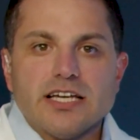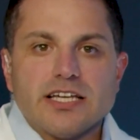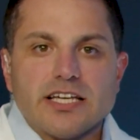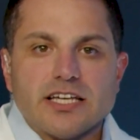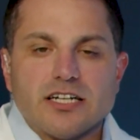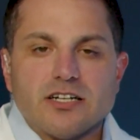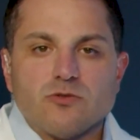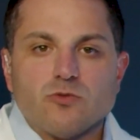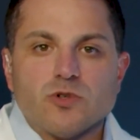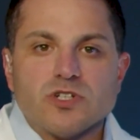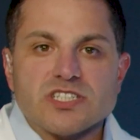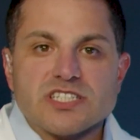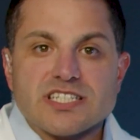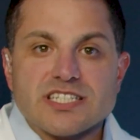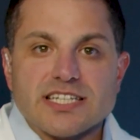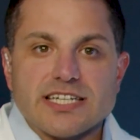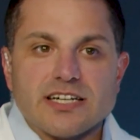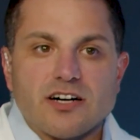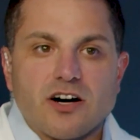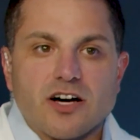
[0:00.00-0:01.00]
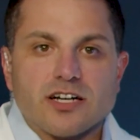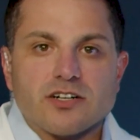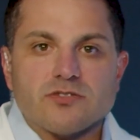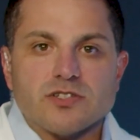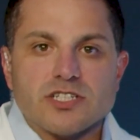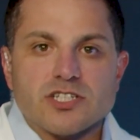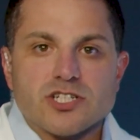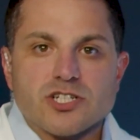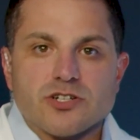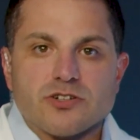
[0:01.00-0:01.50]
you know, we'll see auto
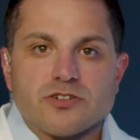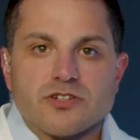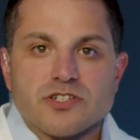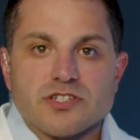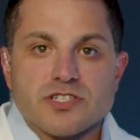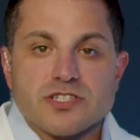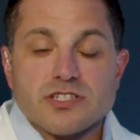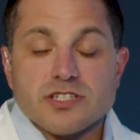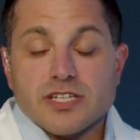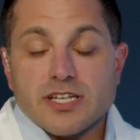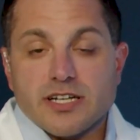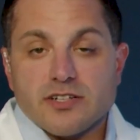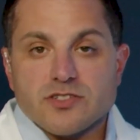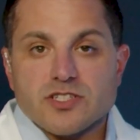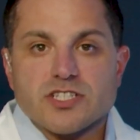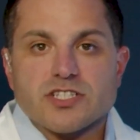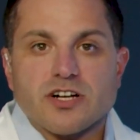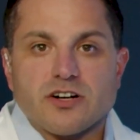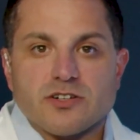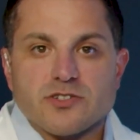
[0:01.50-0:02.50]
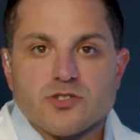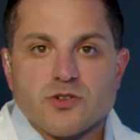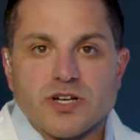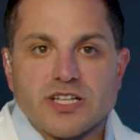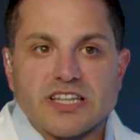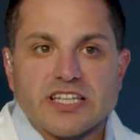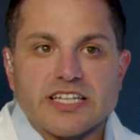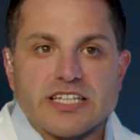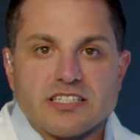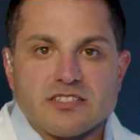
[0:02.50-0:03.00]
insurers, you know, start to
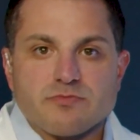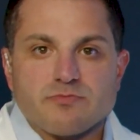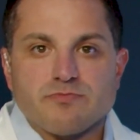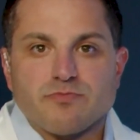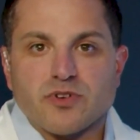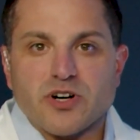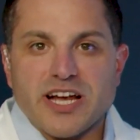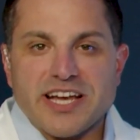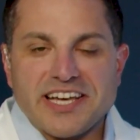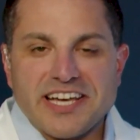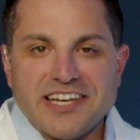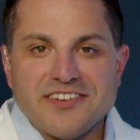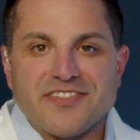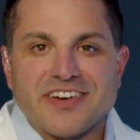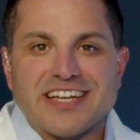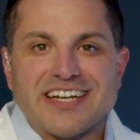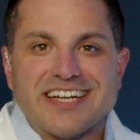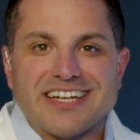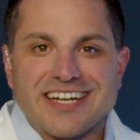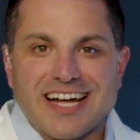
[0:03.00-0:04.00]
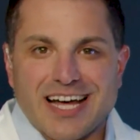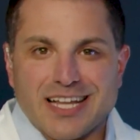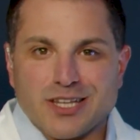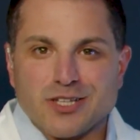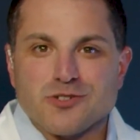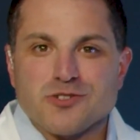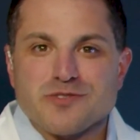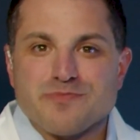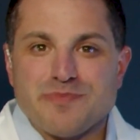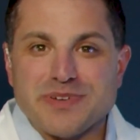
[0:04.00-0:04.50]
at least break even and not
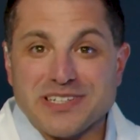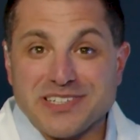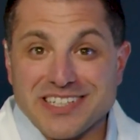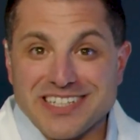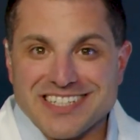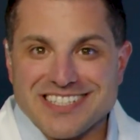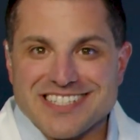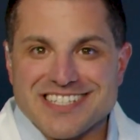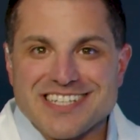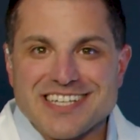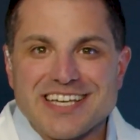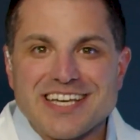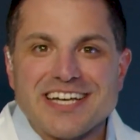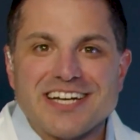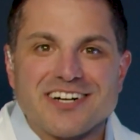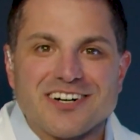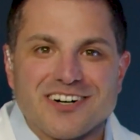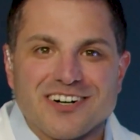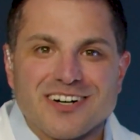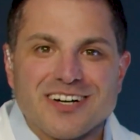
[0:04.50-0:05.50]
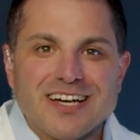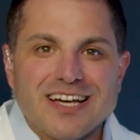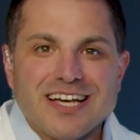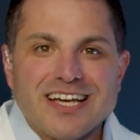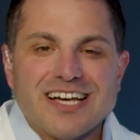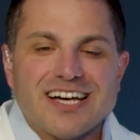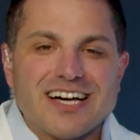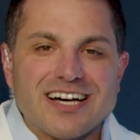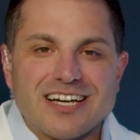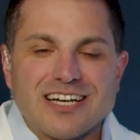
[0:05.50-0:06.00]
lose billions a year,
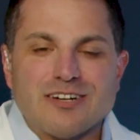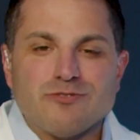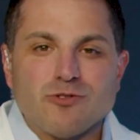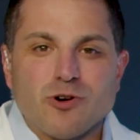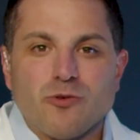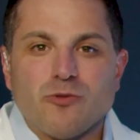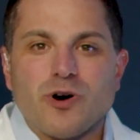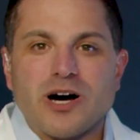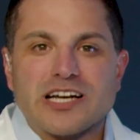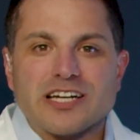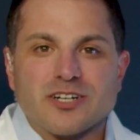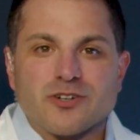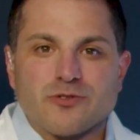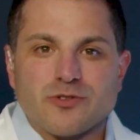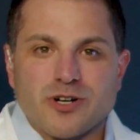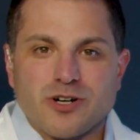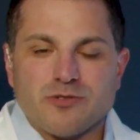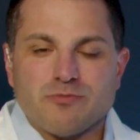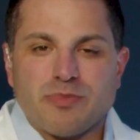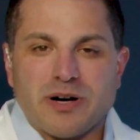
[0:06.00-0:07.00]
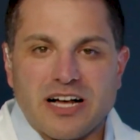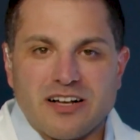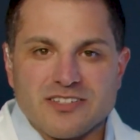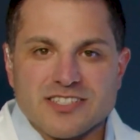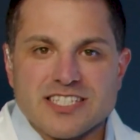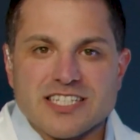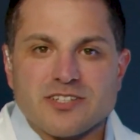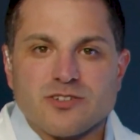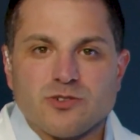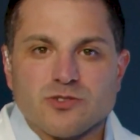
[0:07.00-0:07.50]
and we'll want to grow
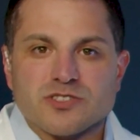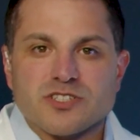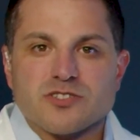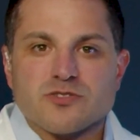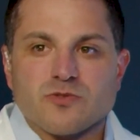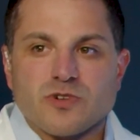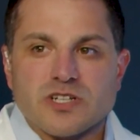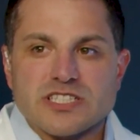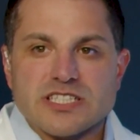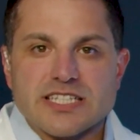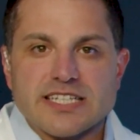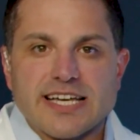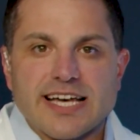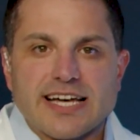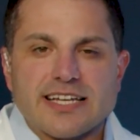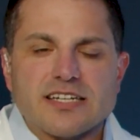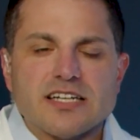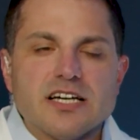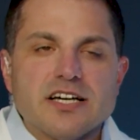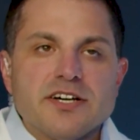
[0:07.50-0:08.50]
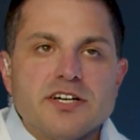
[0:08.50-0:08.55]
policyholders once again.